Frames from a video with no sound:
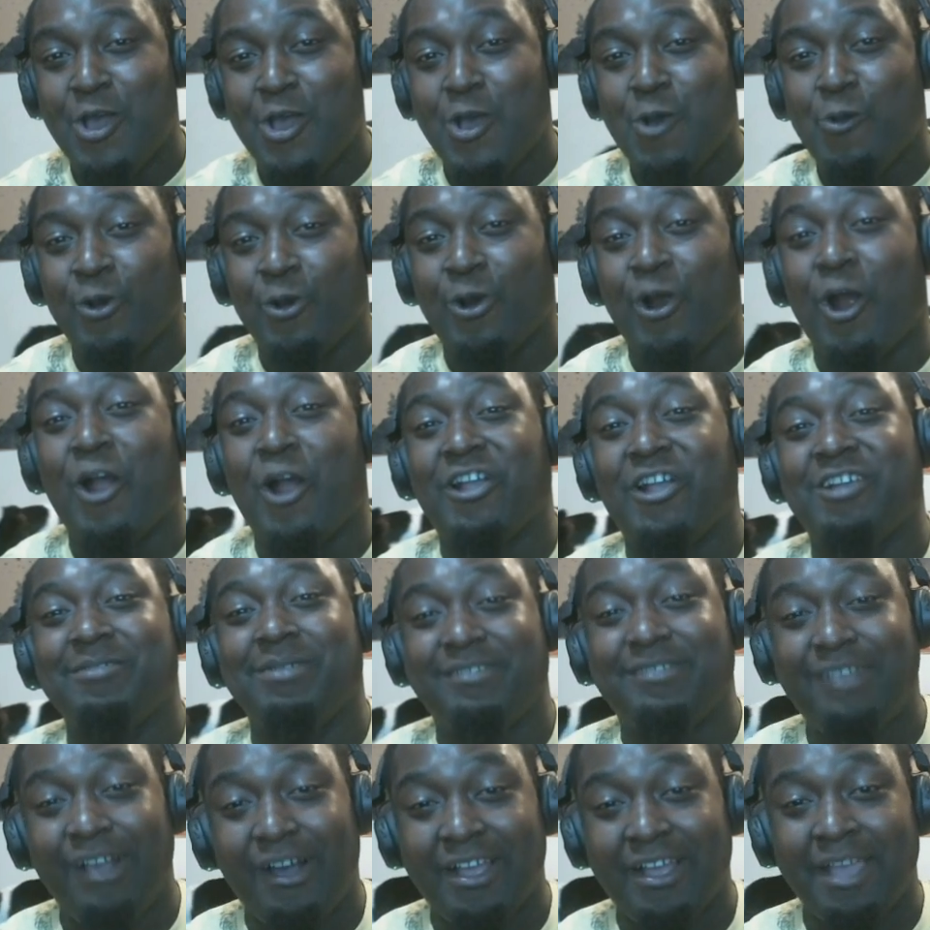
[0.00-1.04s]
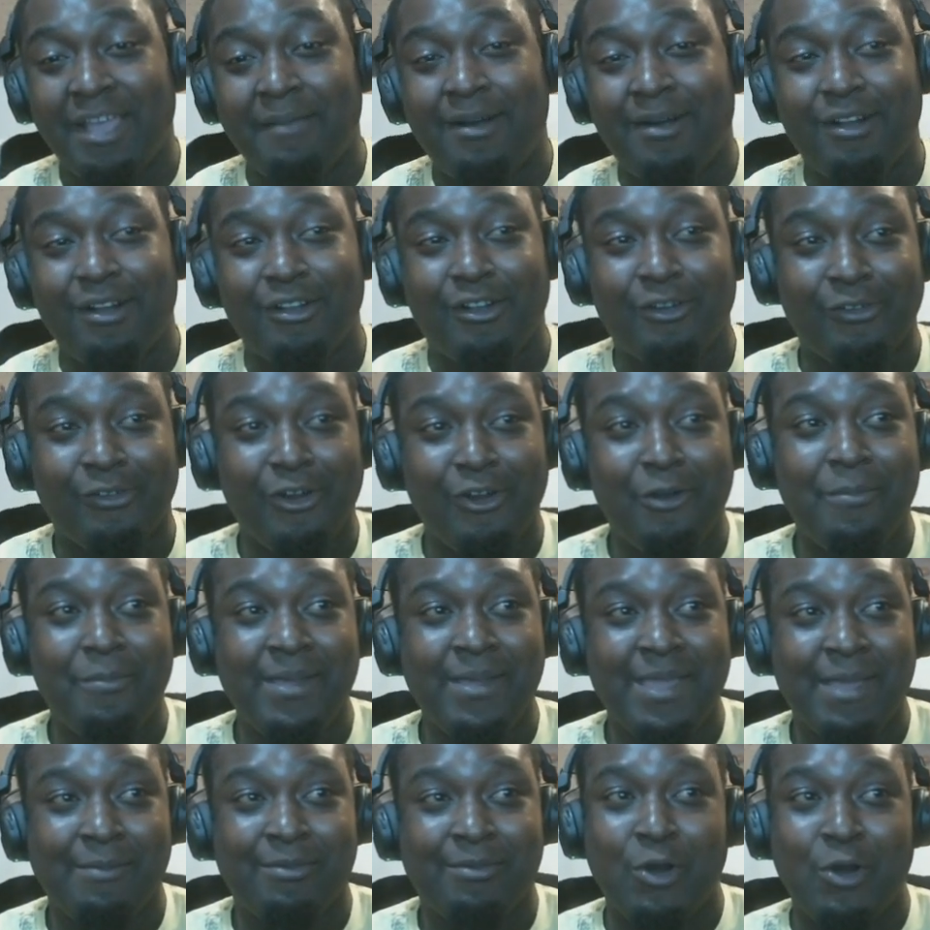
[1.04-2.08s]
we're arguably talking about Garou
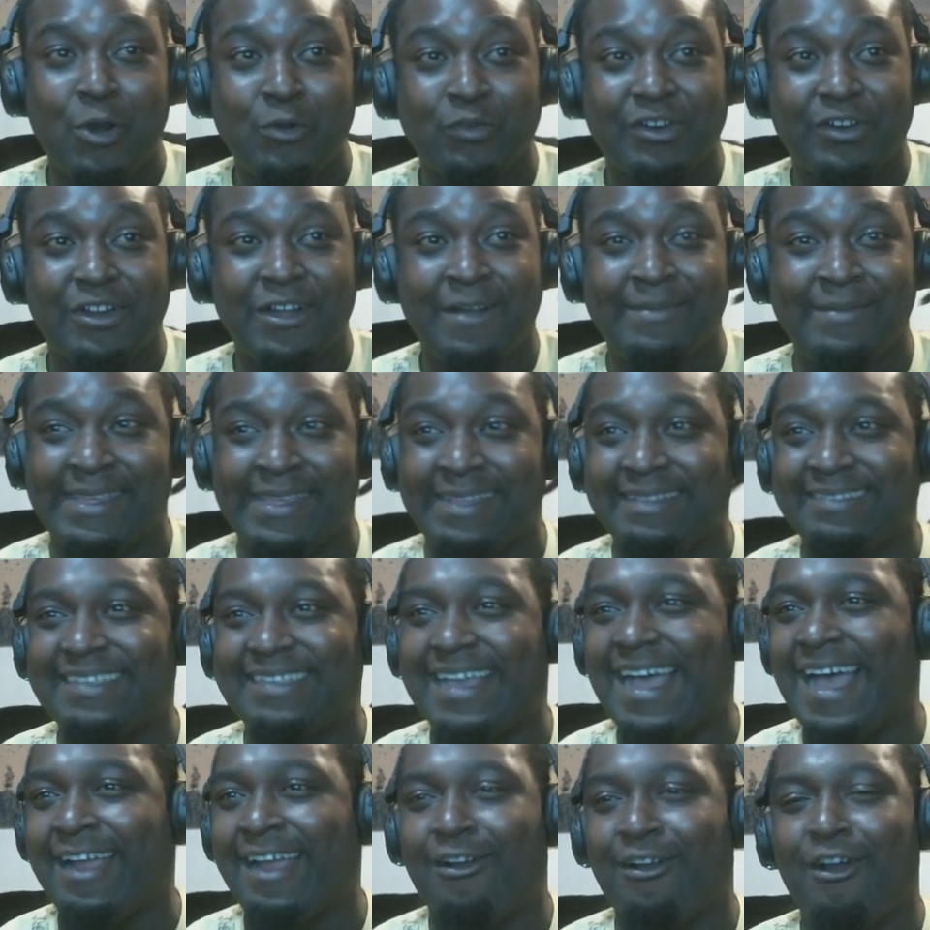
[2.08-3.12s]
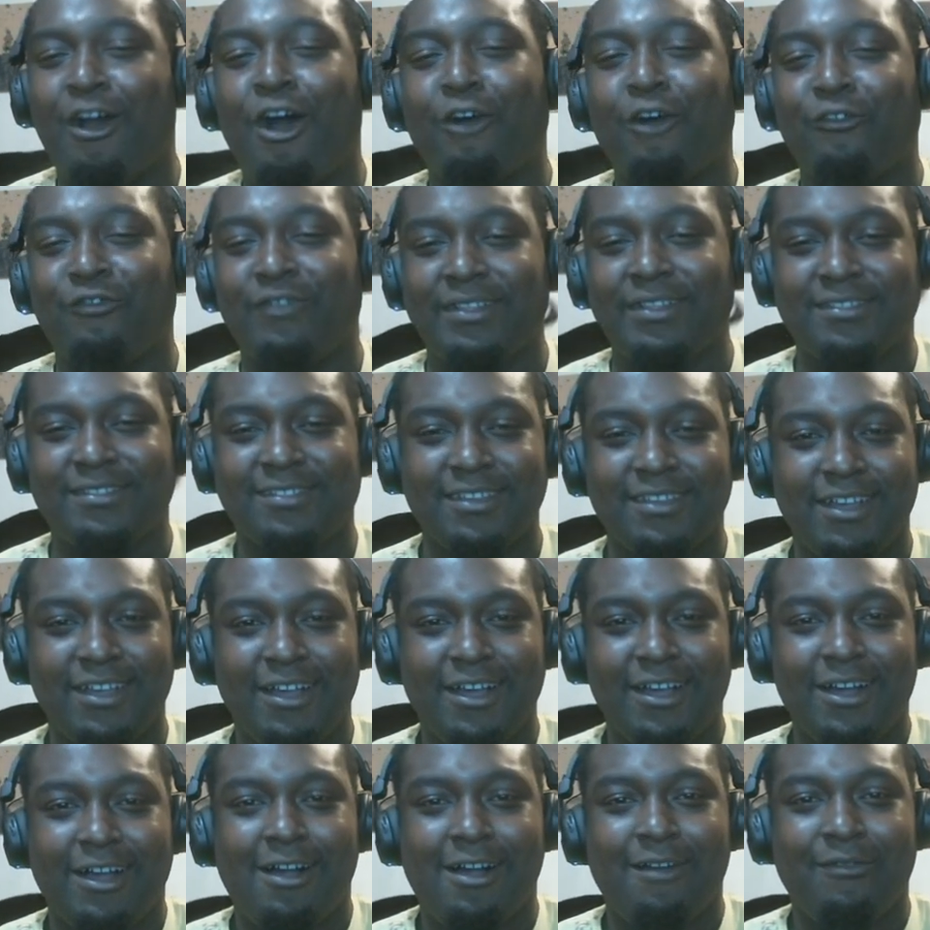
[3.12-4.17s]
being able to overcome the entire offense
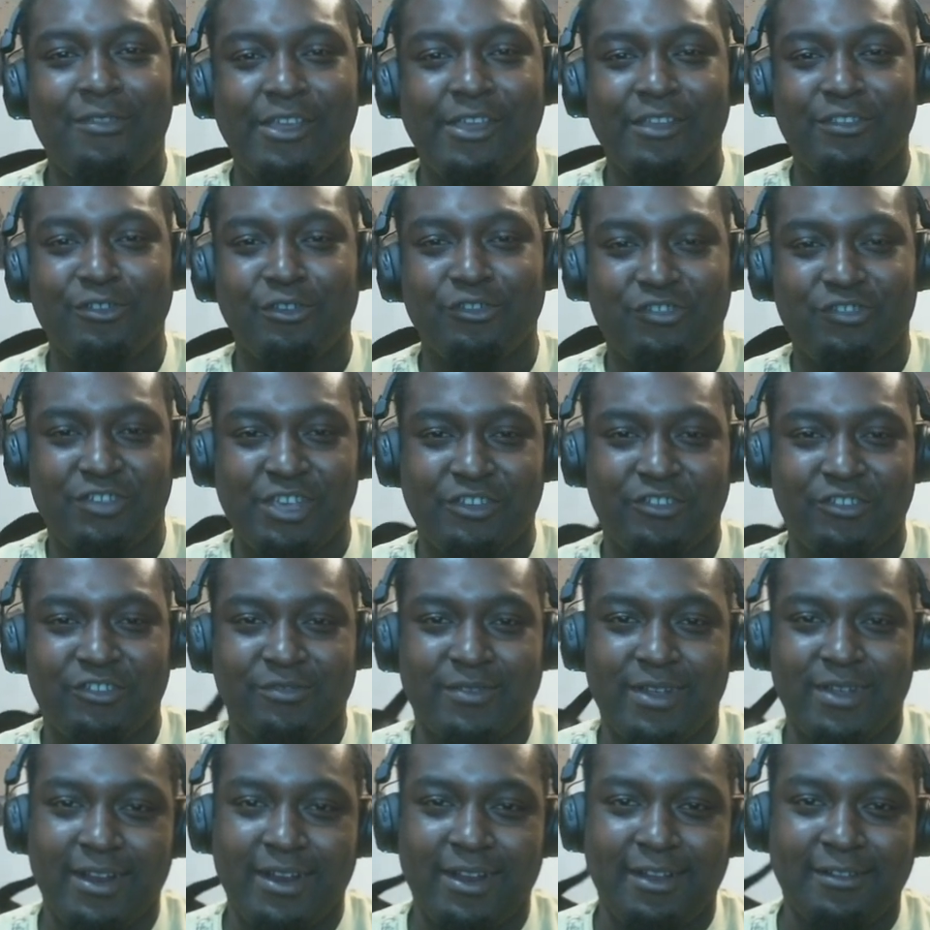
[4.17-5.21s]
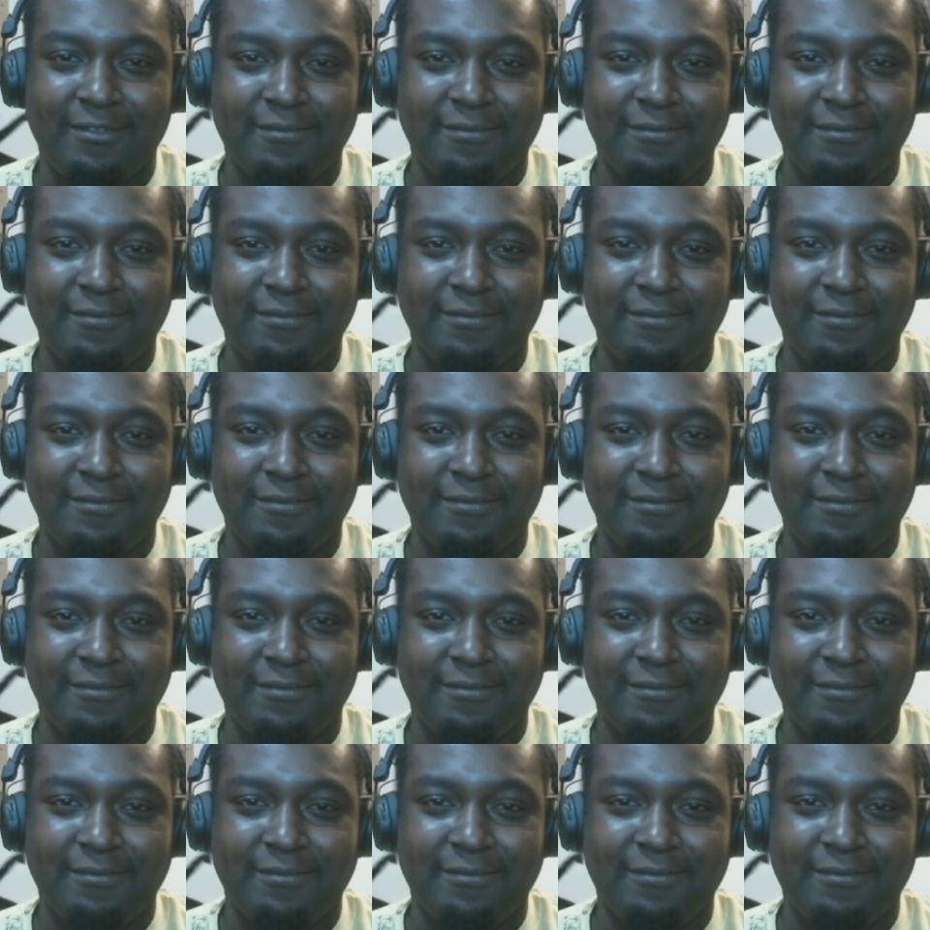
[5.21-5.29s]
of the association right now.